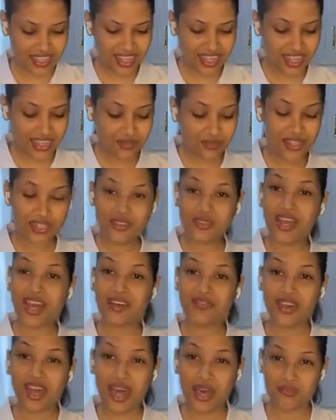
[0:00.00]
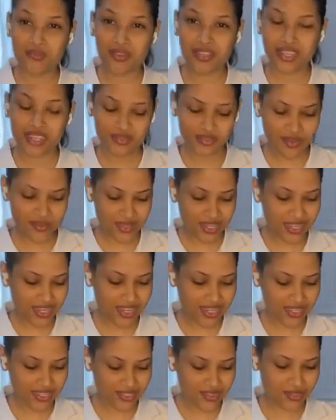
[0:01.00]
And we do have a hamper giveaway,
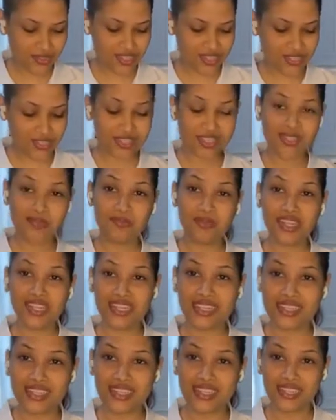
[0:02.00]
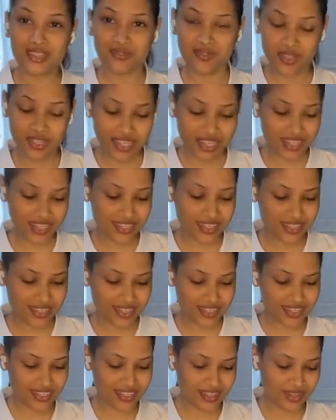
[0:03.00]
guys. So in just a minute, I'll give you guys
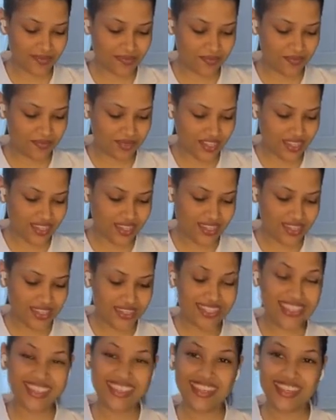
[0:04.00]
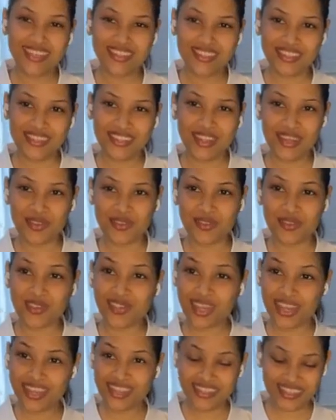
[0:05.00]
some details on how you
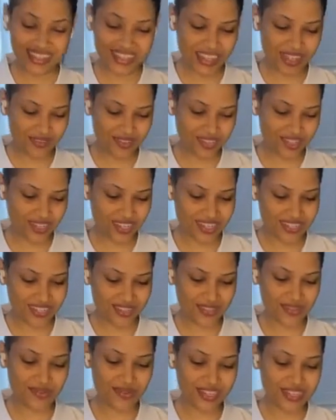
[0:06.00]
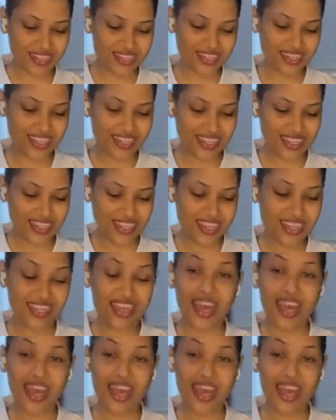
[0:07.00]
guys can have a chance to win a